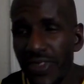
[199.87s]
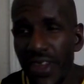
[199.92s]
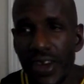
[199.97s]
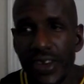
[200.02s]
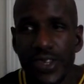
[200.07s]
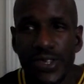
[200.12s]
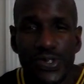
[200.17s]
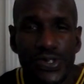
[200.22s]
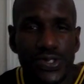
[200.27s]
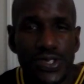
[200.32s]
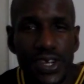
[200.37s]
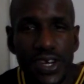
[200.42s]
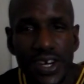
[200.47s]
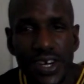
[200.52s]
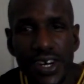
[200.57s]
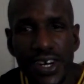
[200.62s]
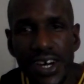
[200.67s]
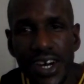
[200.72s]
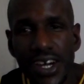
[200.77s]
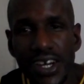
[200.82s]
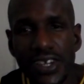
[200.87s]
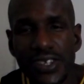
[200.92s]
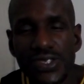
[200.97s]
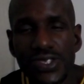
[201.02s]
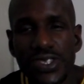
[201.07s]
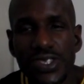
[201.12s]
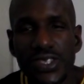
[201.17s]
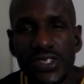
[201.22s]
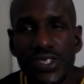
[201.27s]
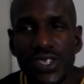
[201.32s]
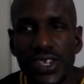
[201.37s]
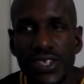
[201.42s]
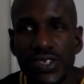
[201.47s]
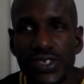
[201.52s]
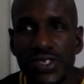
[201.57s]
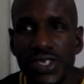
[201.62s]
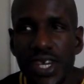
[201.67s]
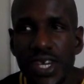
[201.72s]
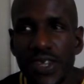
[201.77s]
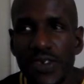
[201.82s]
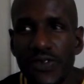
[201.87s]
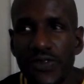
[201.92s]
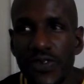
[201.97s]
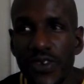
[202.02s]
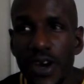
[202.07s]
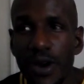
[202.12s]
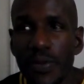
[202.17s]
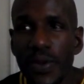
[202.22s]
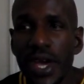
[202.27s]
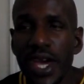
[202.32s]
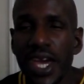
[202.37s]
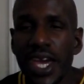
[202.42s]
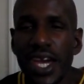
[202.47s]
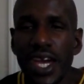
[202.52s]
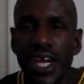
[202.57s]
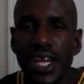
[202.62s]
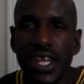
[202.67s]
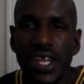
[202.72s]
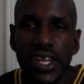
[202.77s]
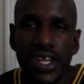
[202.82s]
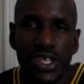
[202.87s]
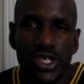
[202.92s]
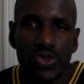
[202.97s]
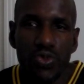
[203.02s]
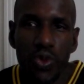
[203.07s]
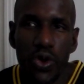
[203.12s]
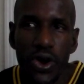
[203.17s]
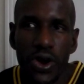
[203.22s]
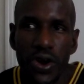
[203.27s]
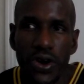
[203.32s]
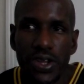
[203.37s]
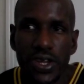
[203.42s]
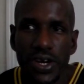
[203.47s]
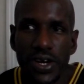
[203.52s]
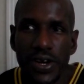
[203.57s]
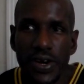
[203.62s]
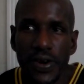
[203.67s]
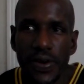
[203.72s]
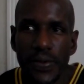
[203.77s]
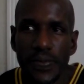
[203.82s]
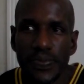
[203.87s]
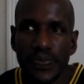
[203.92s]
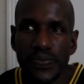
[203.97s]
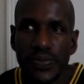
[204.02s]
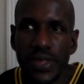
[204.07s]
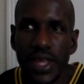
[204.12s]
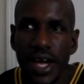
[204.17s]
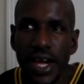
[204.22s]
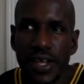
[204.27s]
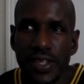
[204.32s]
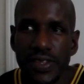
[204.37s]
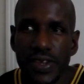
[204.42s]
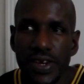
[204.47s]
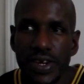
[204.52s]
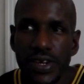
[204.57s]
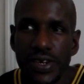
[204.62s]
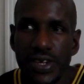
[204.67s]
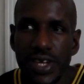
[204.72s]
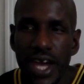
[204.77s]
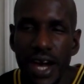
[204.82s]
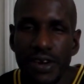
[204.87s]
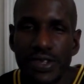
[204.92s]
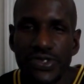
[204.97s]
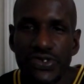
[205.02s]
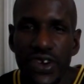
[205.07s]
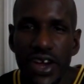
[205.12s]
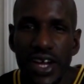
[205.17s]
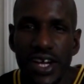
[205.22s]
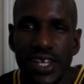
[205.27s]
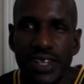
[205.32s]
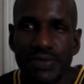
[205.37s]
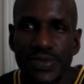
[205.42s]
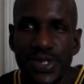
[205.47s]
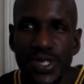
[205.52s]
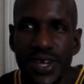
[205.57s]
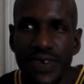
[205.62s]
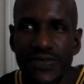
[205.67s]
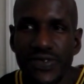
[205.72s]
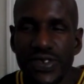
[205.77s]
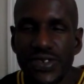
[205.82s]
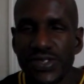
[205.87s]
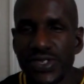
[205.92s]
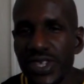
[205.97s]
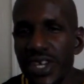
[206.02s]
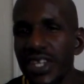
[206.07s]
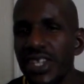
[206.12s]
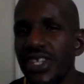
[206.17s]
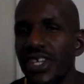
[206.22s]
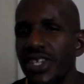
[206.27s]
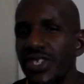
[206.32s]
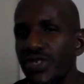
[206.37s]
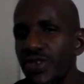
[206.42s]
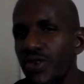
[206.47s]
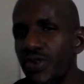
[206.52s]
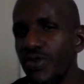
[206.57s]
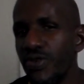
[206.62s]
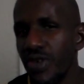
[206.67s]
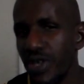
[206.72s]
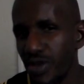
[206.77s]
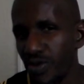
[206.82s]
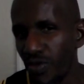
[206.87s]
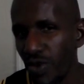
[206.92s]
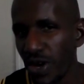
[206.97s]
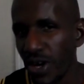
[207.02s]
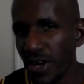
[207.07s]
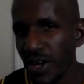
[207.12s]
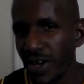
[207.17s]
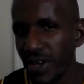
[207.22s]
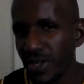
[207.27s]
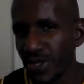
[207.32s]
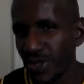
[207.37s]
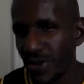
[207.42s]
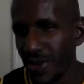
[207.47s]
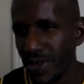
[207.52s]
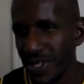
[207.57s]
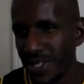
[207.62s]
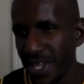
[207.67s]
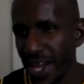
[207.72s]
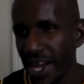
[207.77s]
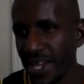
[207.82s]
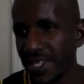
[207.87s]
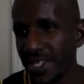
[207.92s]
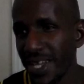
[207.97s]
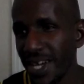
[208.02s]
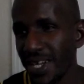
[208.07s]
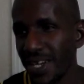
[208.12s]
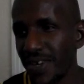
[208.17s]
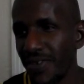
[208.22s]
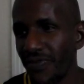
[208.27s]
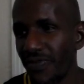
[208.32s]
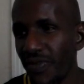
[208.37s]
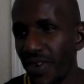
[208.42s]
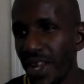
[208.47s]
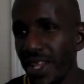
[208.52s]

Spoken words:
I thought this is an entertaining film, and in this world, like the Count Dracula himself, you could tell that they know who he was. So he's actually like a.